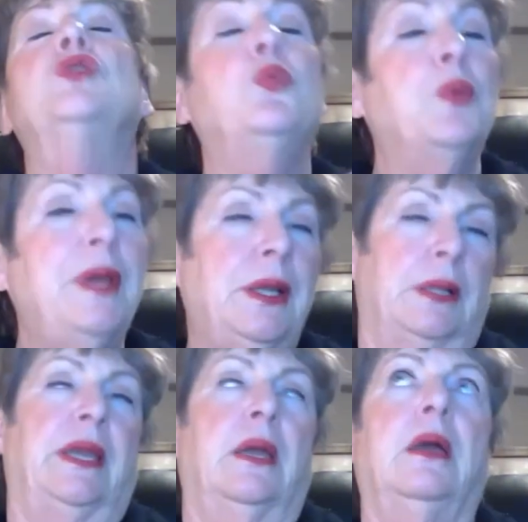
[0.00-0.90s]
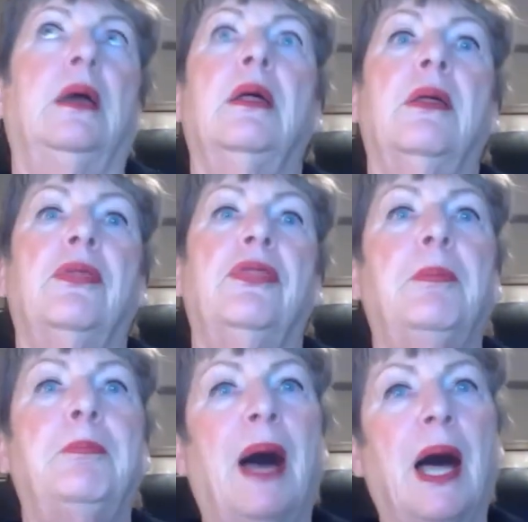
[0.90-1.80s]
really, the
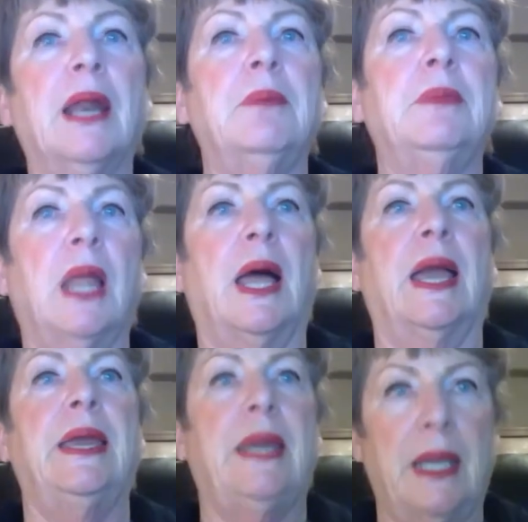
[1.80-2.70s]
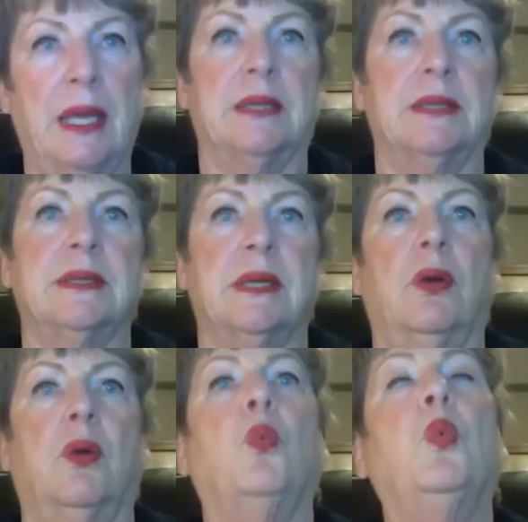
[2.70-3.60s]
bottom line is
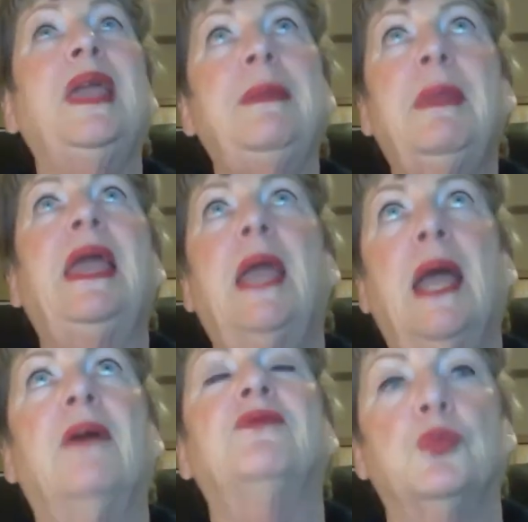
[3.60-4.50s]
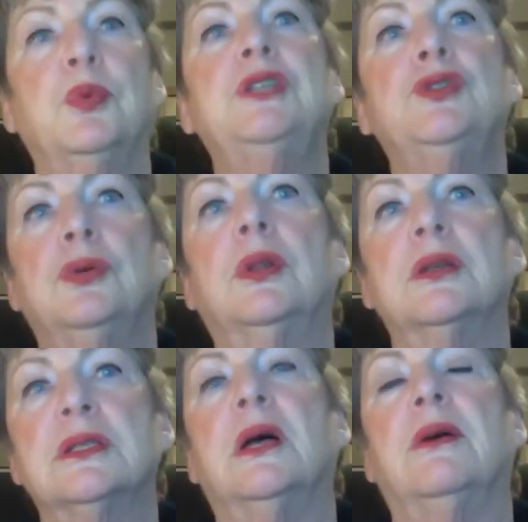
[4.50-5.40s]
we may have to retool
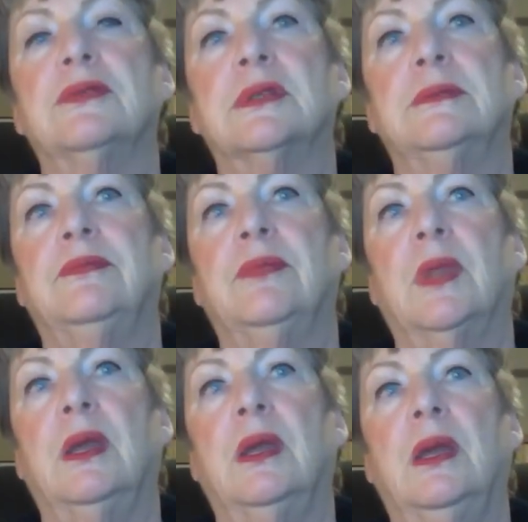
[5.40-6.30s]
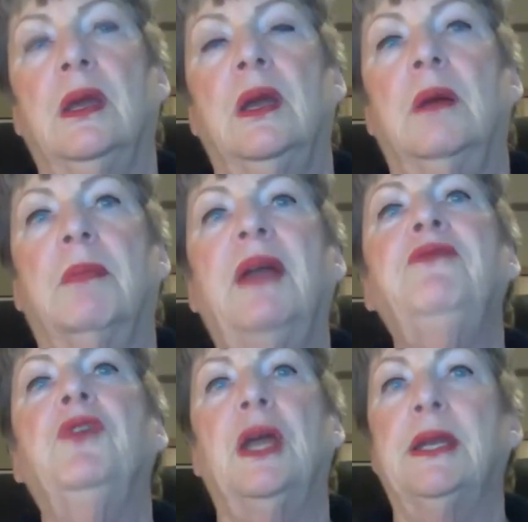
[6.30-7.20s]
ourselves. My
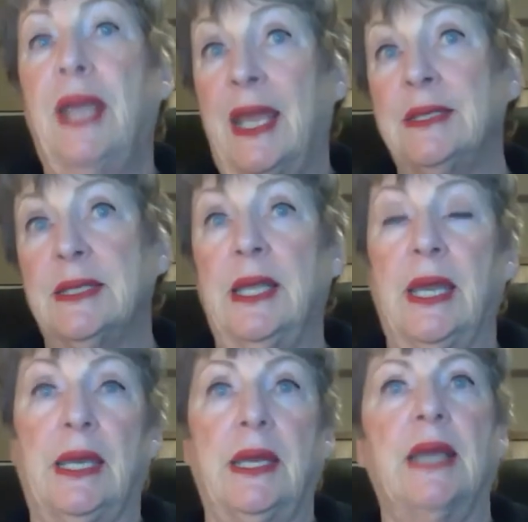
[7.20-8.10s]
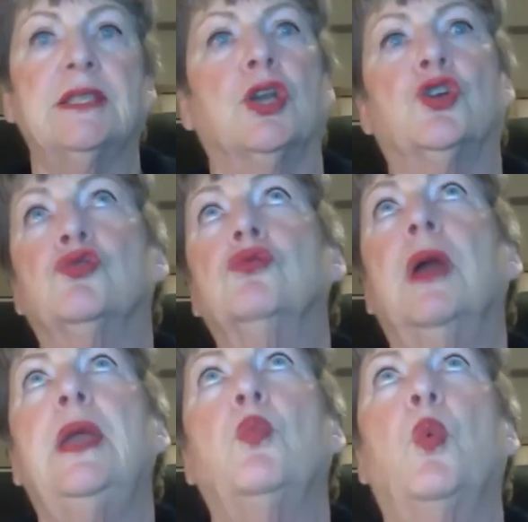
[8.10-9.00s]
friend Case Lane has a
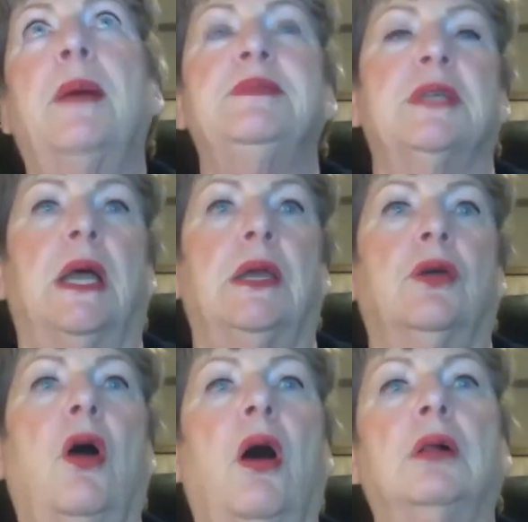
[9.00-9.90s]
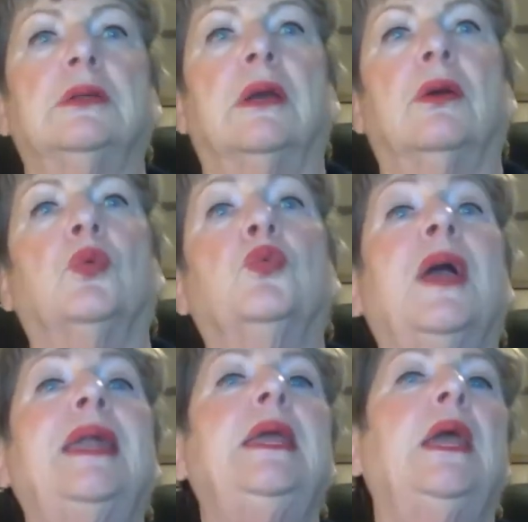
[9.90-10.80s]
great website called
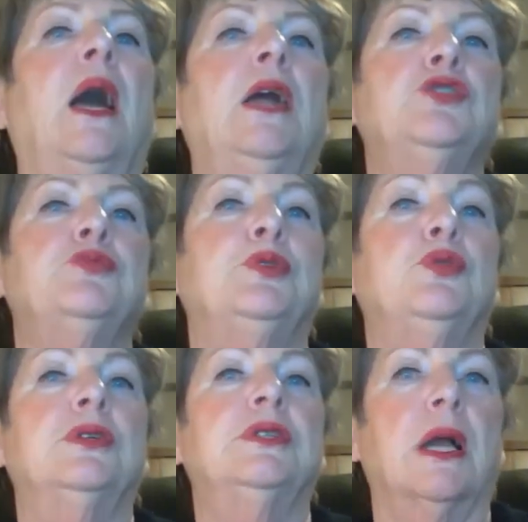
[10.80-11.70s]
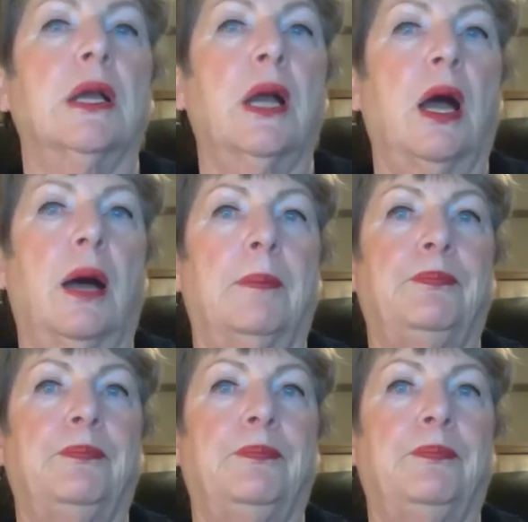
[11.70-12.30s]
readyentrepreneur.com.